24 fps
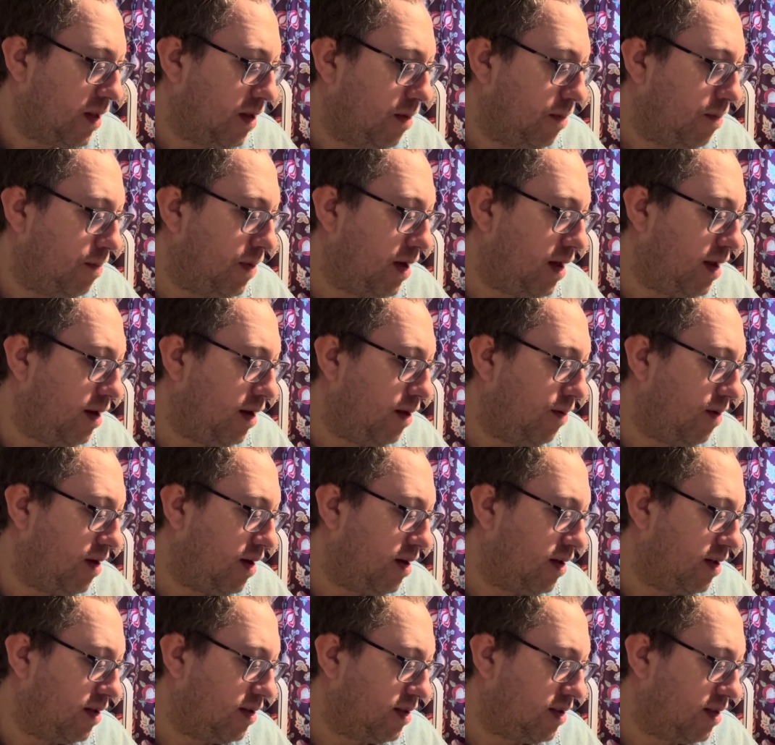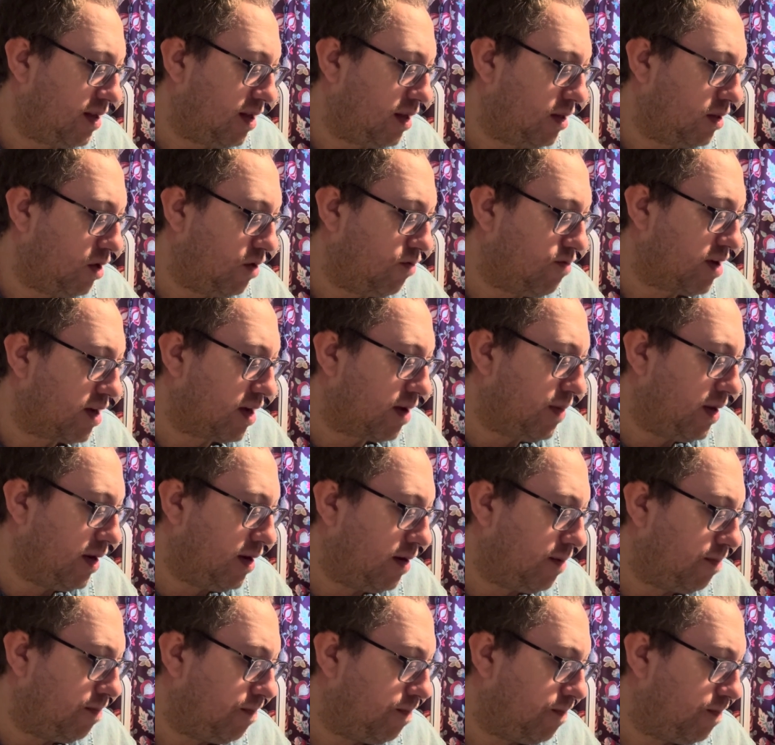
But anyway, as I say, I do recommend them.